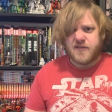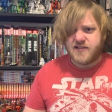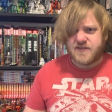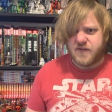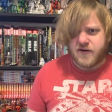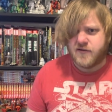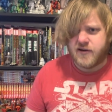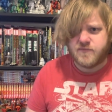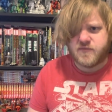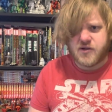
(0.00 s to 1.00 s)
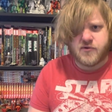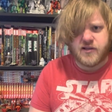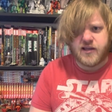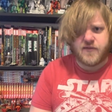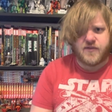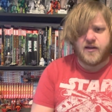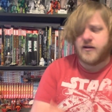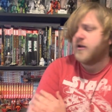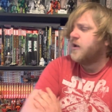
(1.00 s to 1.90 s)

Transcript: that's fair. I totally get that.